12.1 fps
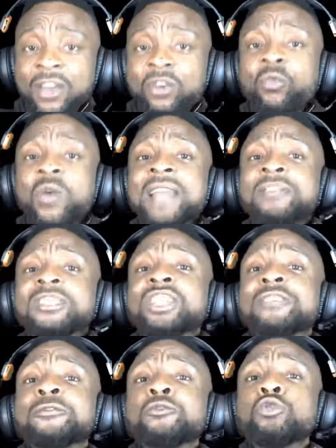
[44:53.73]
when
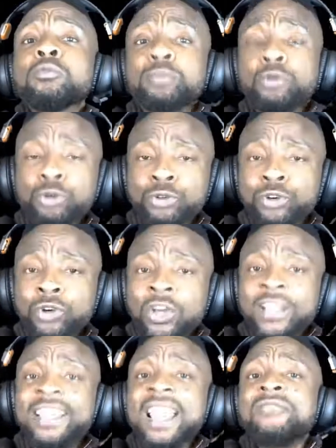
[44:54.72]
Tinubu
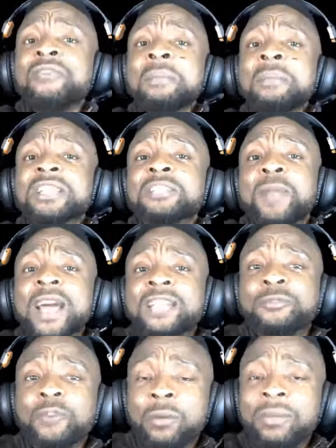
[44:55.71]
gave him his
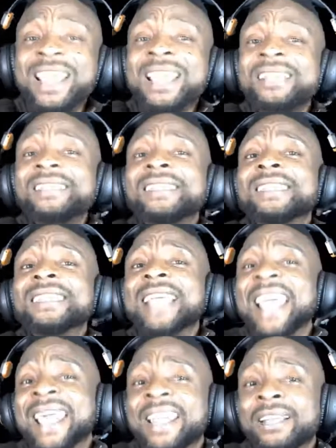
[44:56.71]
platform,
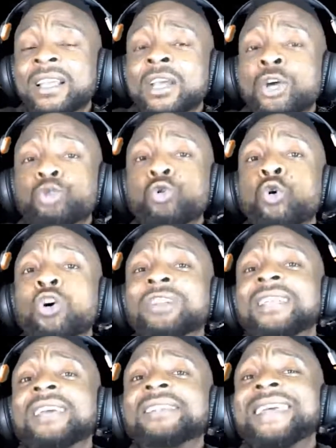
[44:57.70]
ACN, to
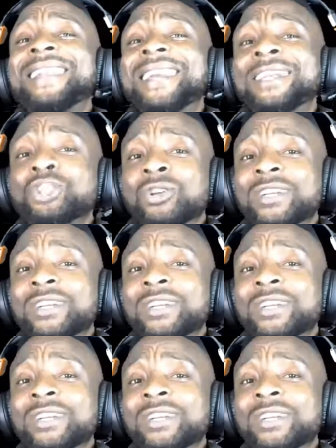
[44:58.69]
contest election